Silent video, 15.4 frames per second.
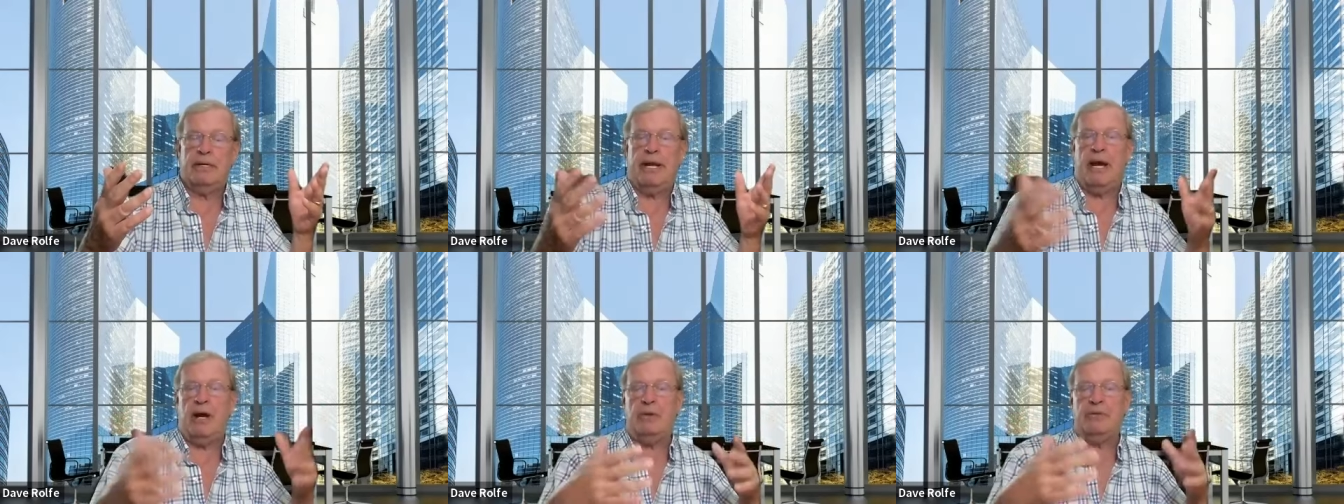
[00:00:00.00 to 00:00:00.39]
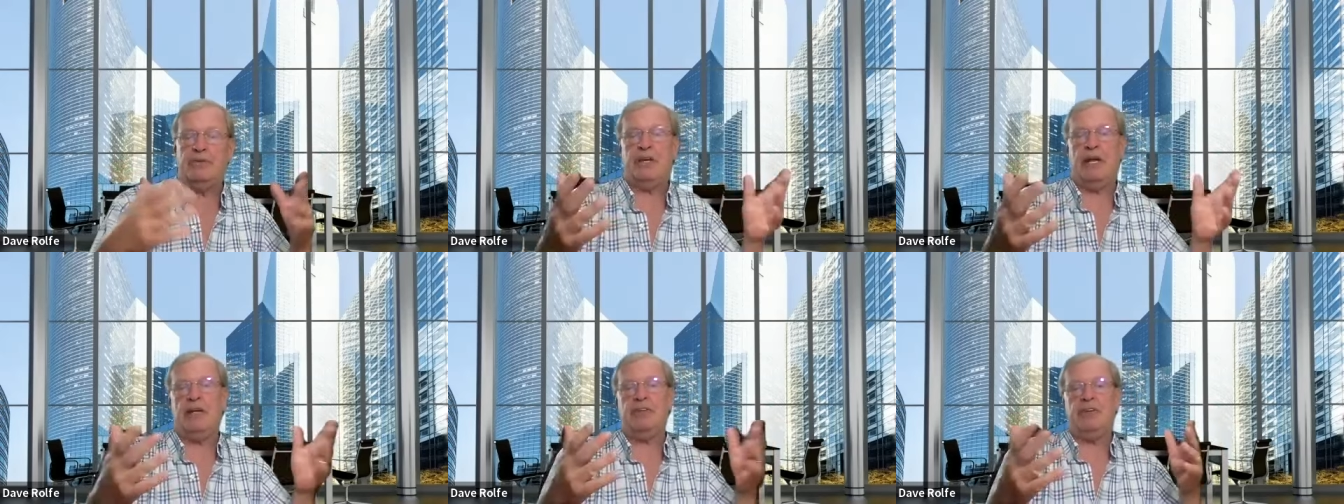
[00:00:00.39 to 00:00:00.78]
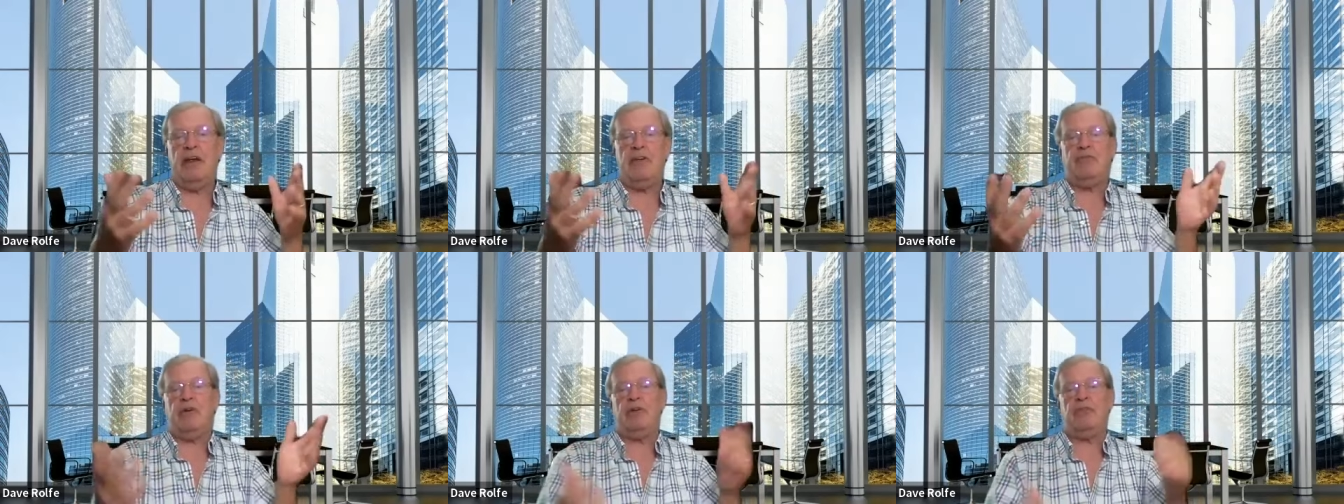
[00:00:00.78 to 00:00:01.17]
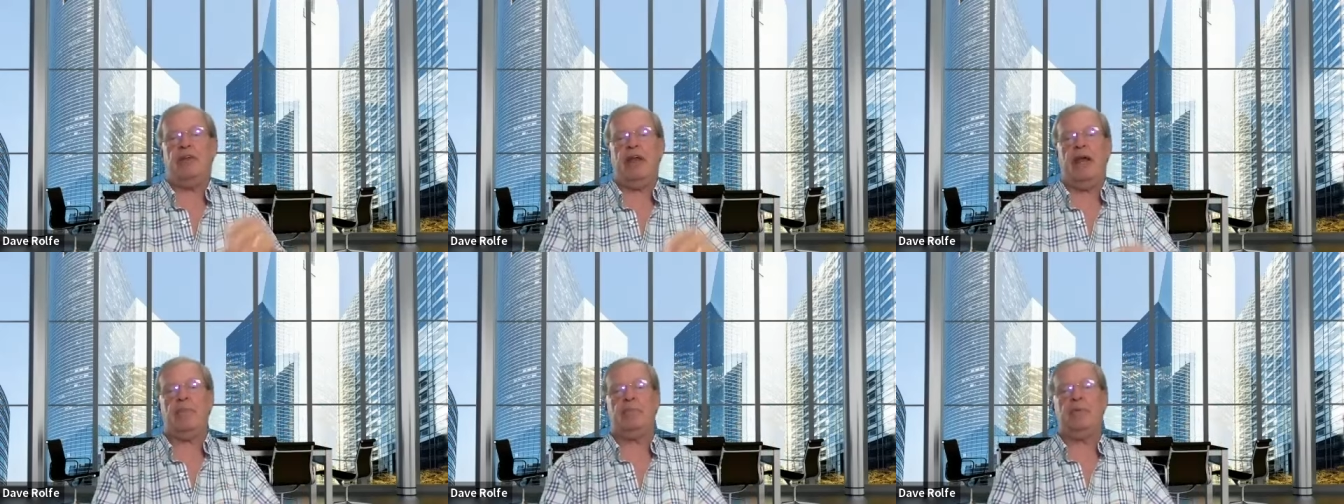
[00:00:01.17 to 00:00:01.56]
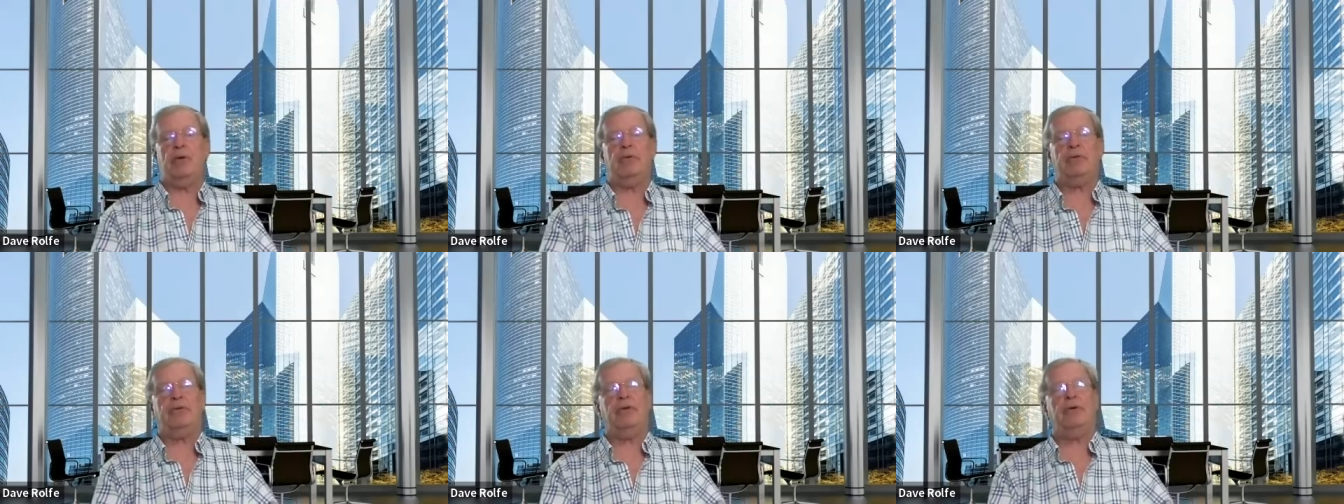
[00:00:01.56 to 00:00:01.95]
Now, say, say for
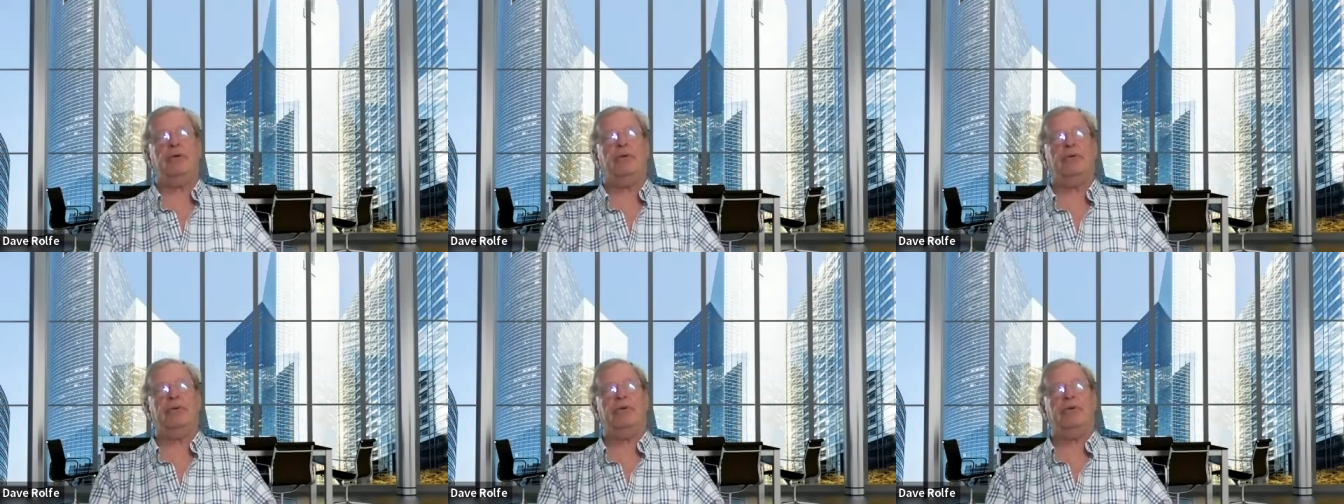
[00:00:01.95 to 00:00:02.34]
example, you're,